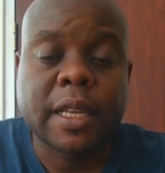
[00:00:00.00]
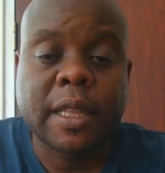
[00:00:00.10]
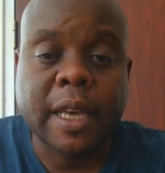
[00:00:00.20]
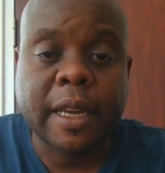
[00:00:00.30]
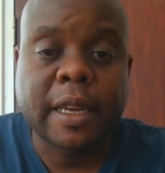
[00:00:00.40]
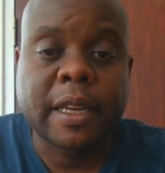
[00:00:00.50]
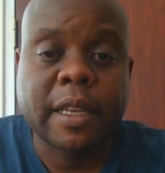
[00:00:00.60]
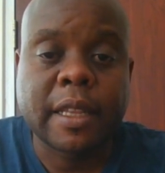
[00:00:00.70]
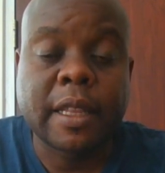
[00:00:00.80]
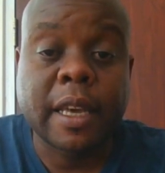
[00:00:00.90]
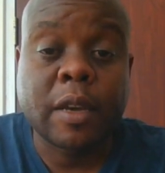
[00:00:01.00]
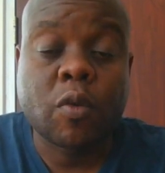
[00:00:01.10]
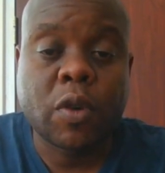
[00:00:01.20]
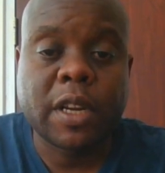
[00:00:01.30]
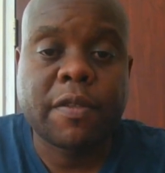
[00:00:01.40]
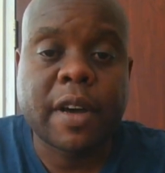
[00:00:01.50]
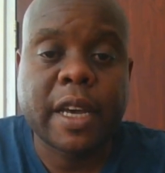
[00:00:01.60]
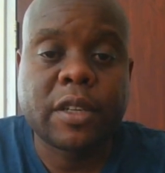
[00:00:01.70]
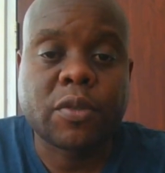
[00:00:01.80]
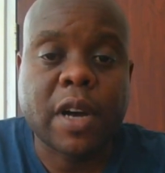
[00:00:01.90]
then they
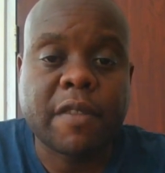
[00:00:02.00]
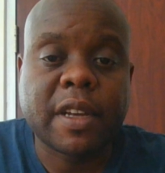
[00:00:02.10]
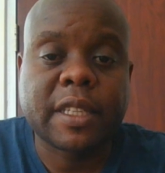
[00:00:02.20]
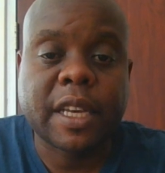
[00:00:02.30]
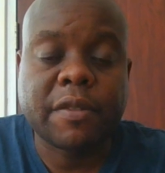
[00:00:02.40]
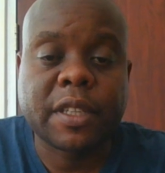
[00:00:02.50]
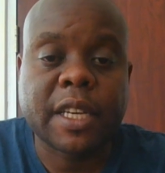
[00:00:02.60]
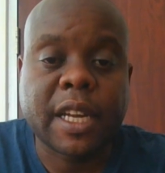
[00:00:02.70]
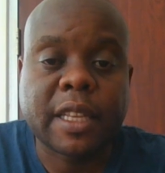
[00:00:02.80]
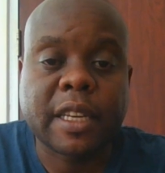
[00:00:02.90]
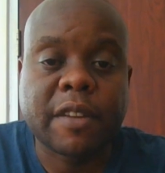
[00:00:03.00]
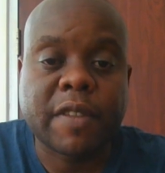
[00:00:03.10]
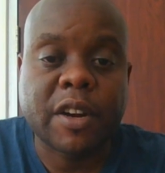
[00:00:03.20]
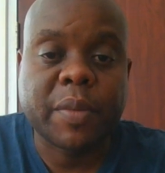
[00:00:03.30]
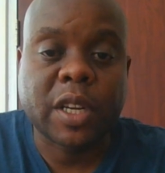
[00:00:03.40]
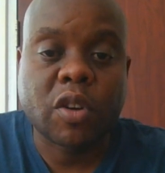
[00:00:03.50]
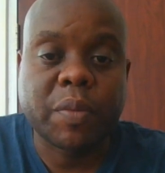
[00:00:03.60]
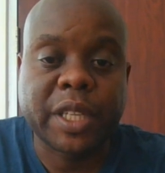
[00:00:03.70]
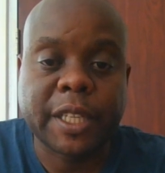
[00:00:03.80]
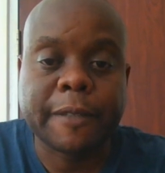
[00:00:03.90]
qualify to have a safety, health and environment
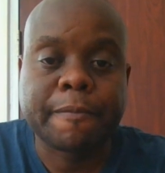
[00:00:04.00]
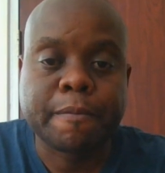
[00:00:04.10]
committee.